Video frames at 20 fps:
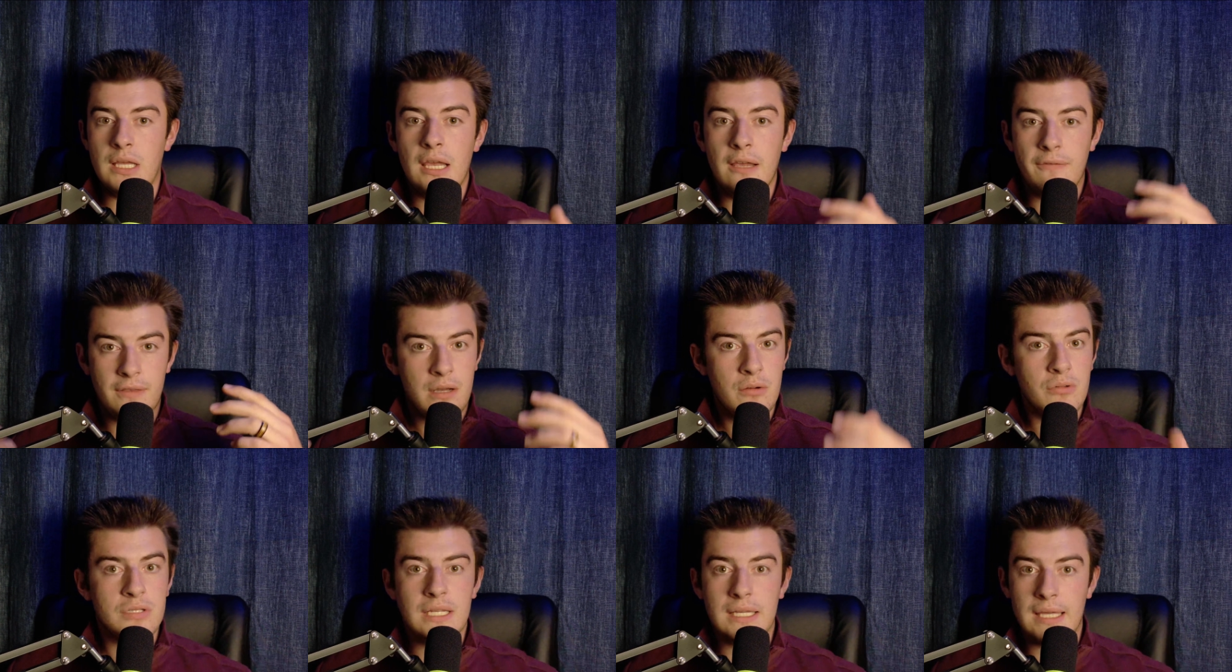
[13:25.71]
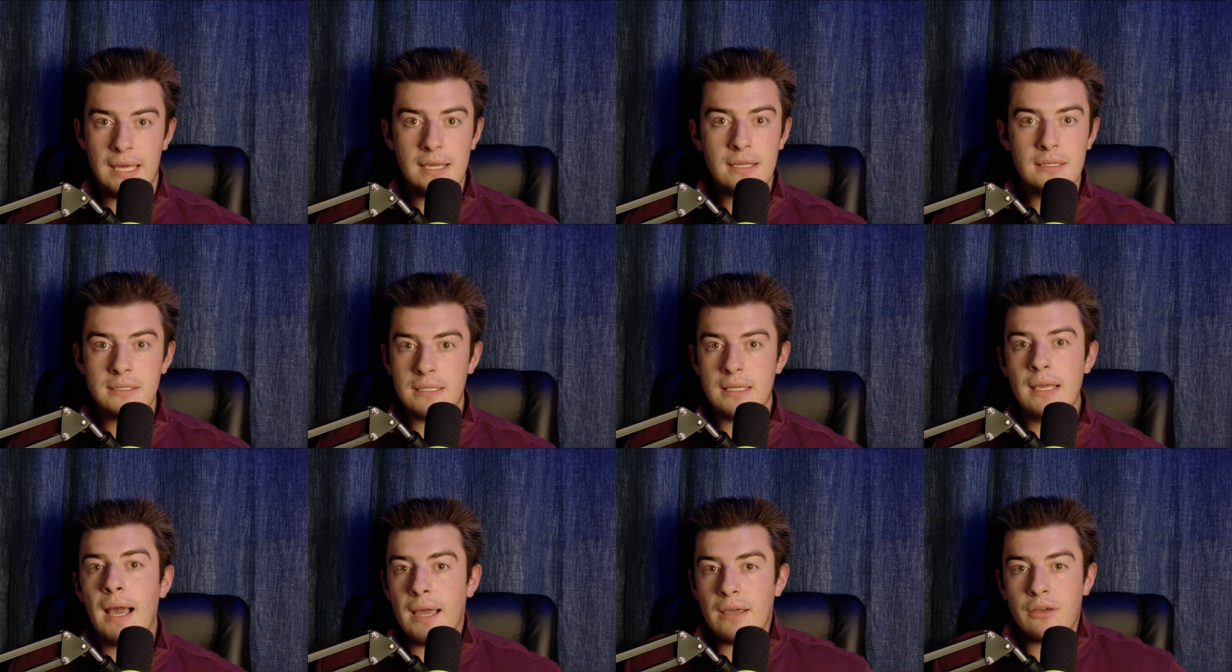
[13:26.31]
If that was the case, then
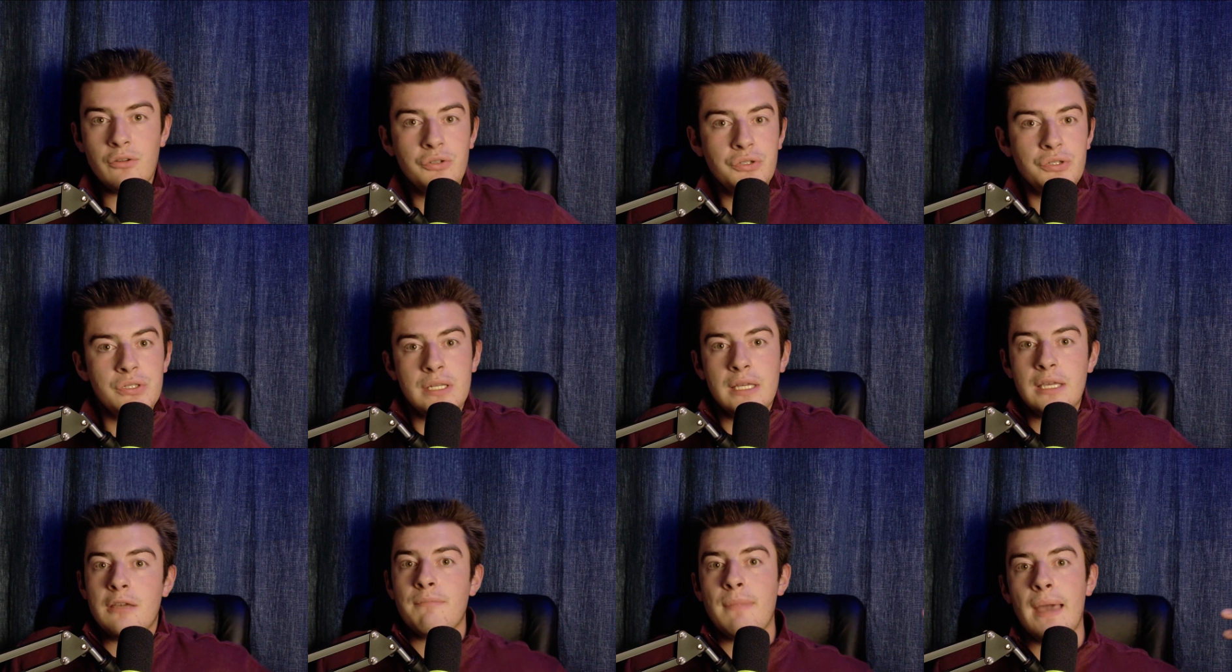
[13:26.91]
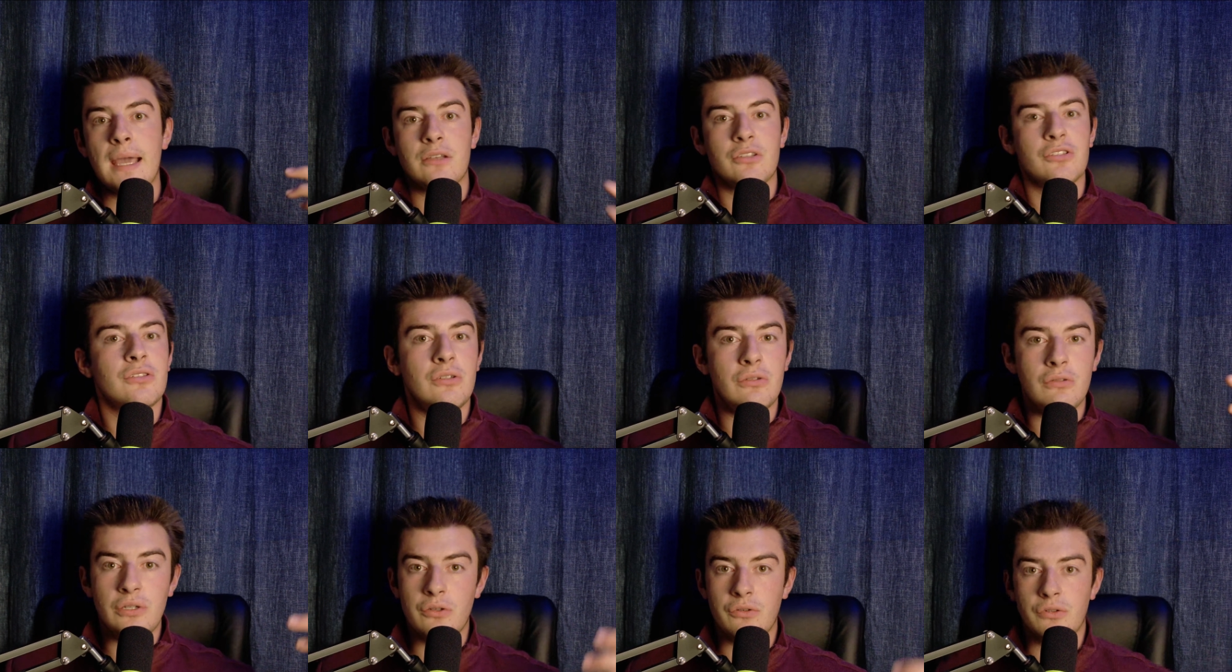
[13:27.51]
yeah, I could just take a Mac
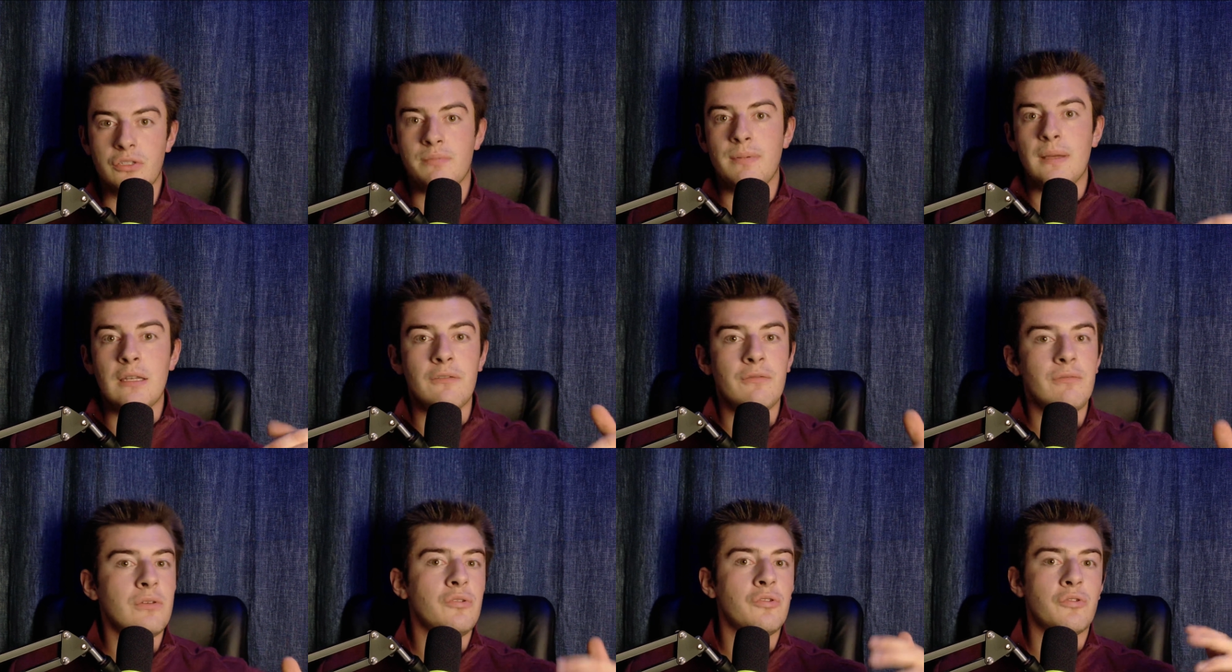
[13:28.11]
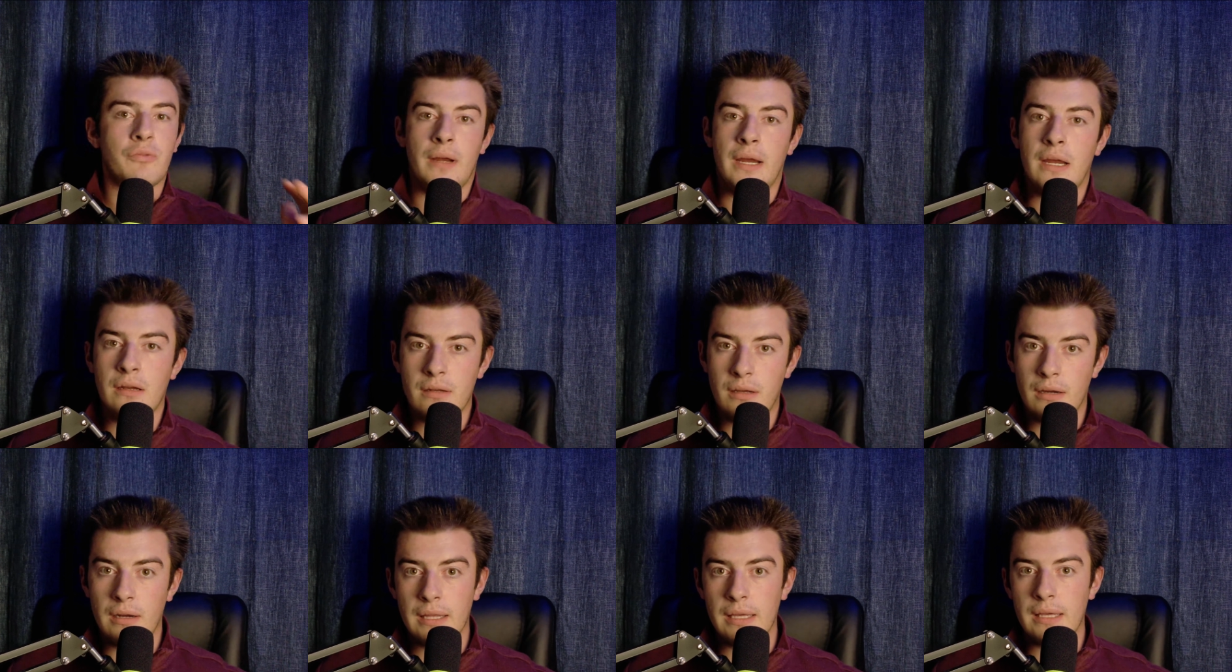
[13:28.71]
Studio, spend a few grand
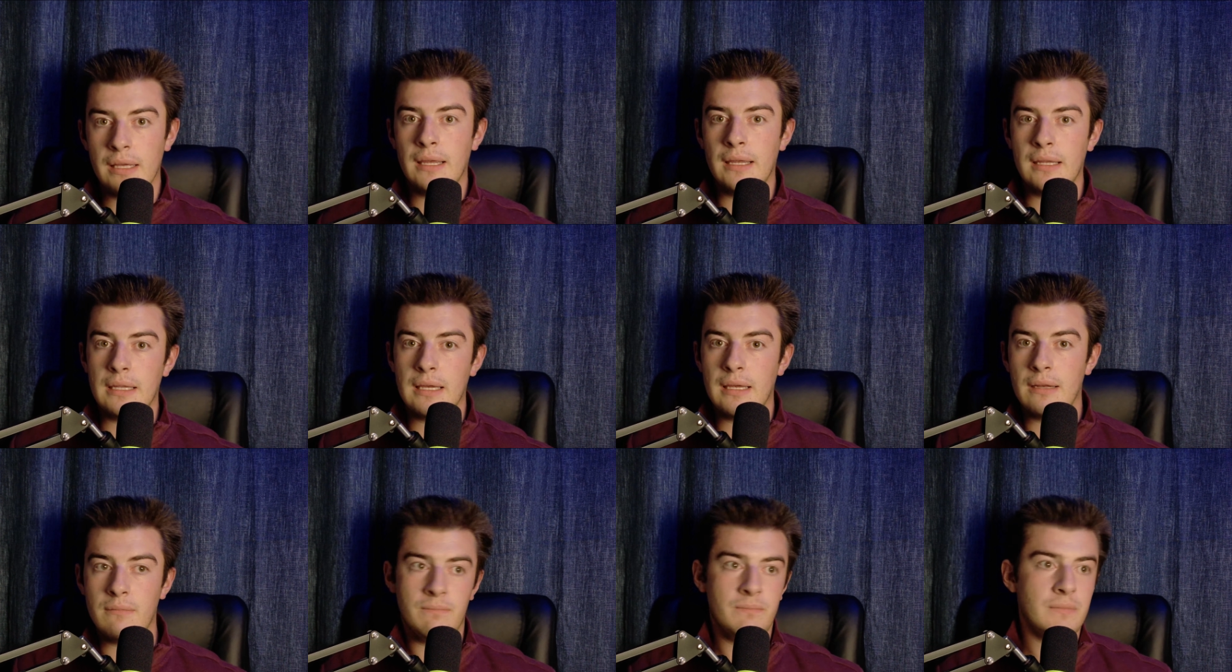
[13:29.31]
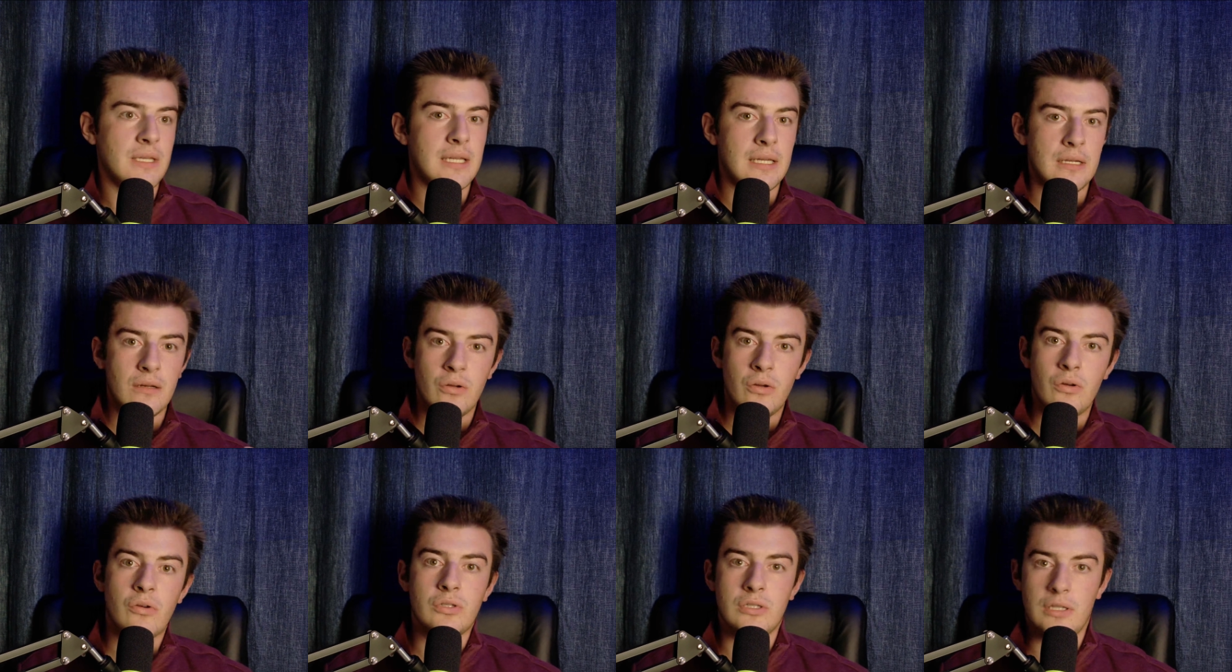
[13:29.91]
on it, and then get it
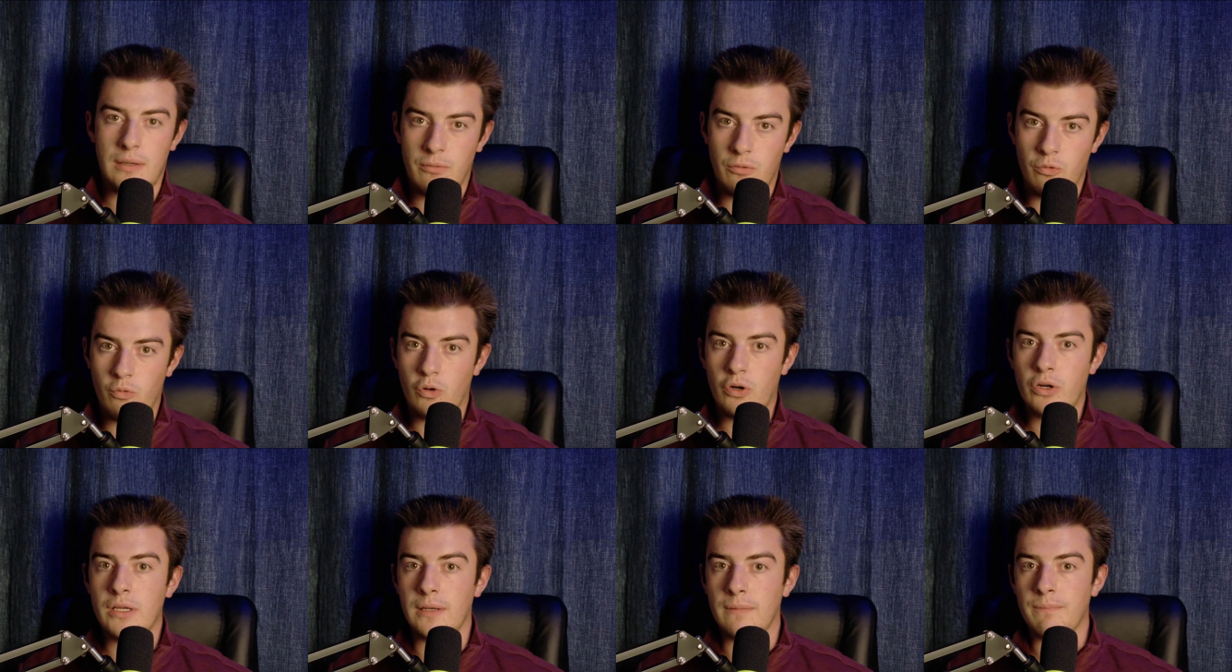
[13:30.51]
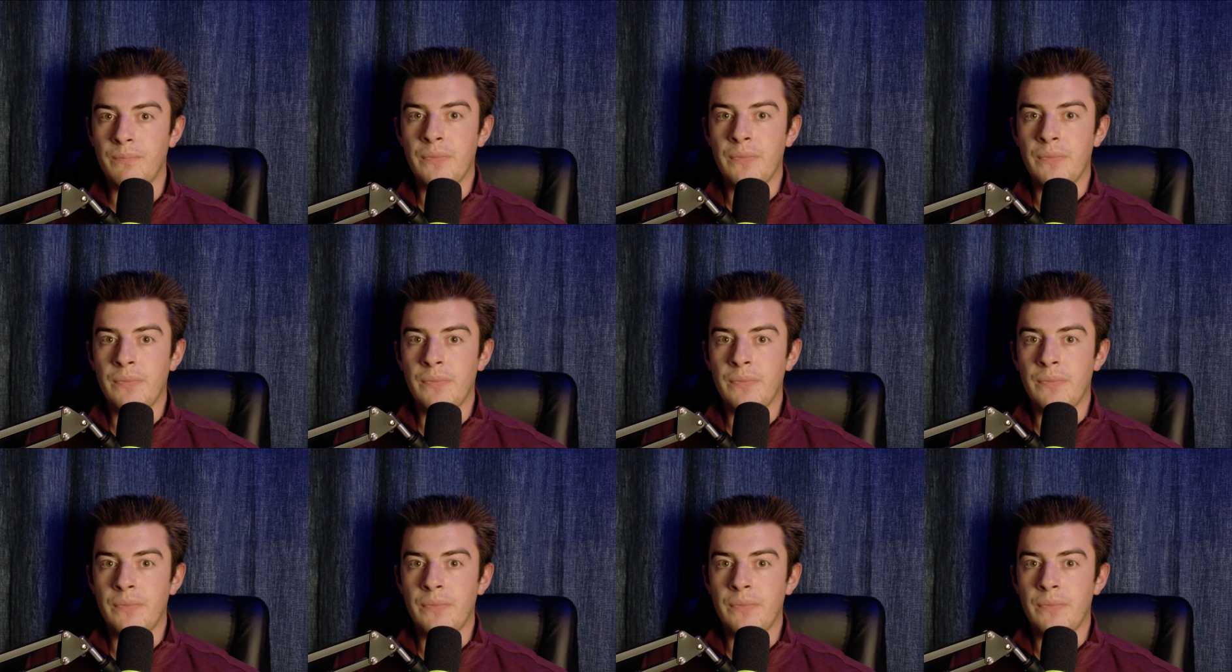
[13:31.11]
hooked up and working.